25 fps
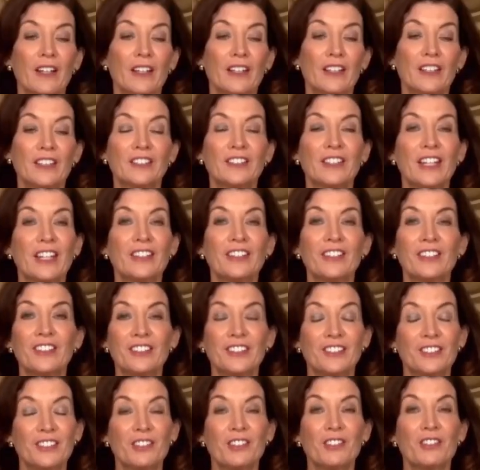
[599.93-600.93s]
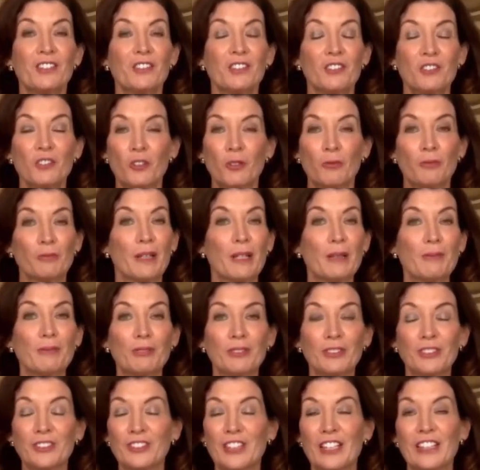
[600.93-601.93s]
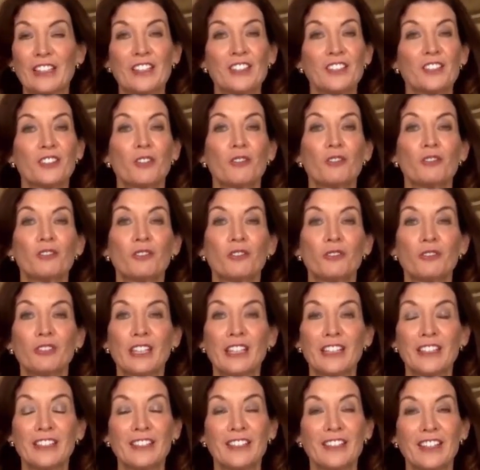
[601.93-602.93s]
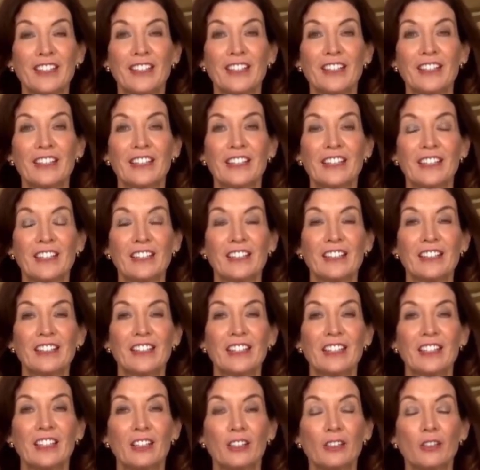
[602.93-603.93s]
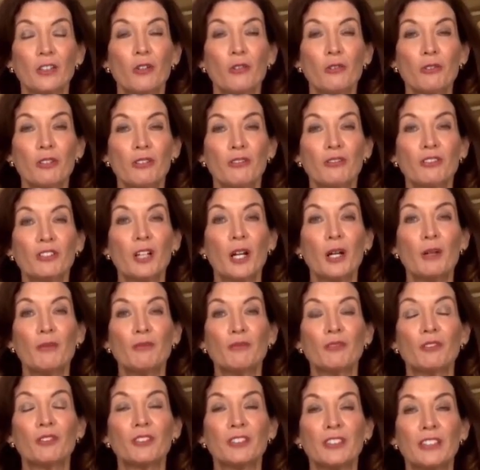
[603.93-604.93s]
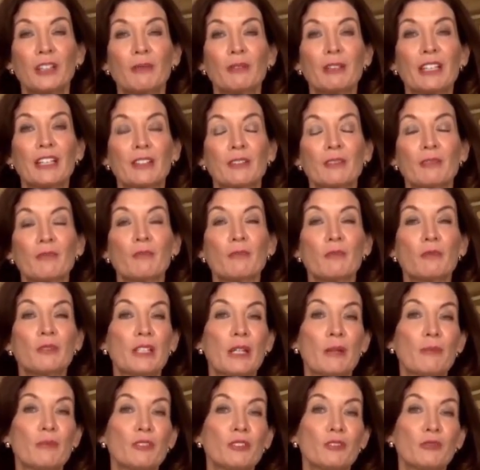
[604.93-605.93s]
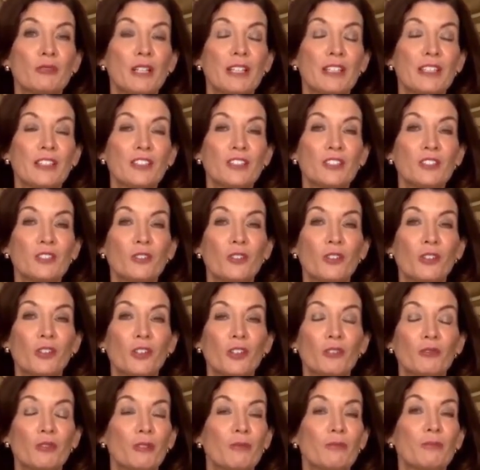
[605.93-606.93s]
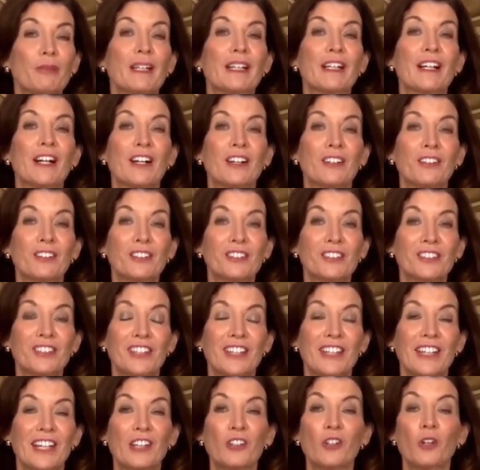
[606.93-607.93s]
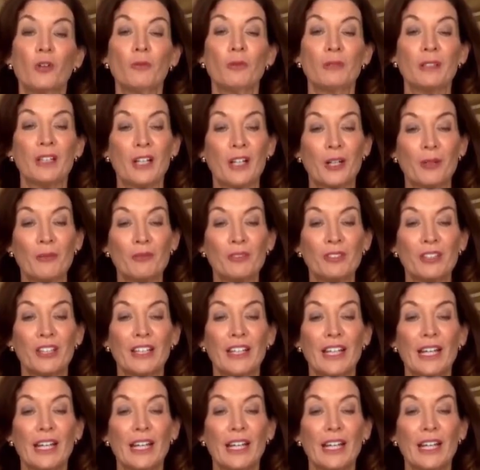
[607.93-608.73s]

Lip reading: send us your people, send us those who need the cloak of comfort that we can demonstrate as New Yorkers with big hearts and open arms,